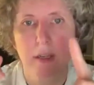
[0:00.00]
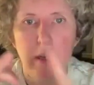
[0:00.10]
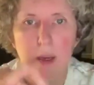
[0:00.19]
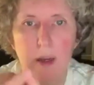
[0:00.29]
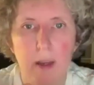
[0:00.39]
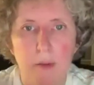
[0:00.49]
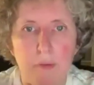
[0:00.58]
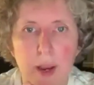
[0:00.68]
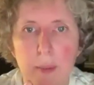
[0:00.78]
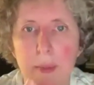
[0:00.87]

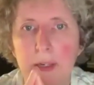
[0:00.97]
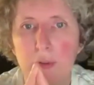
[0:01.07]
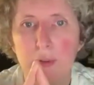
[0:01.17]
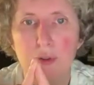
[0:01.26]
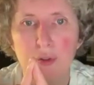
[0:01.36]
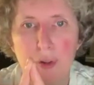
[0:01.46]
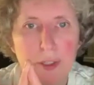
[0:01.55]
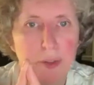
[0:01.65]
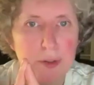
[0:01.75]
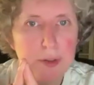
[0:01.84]
environmental
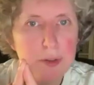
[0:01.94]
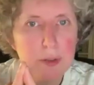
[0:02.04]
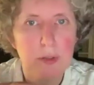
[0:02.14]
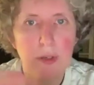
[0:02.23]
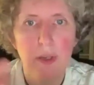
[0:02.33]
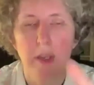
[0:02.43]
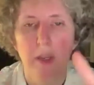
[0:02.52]
stressors,